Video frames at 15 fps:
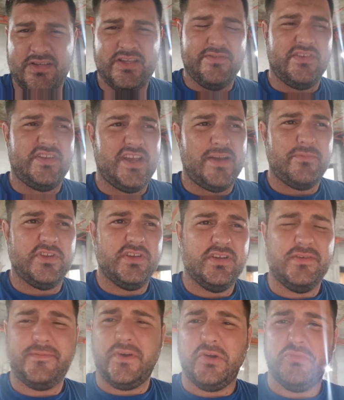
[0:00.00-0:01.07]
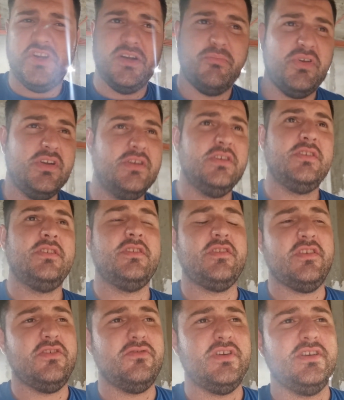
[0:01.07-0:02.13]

Give it time to firm up. So,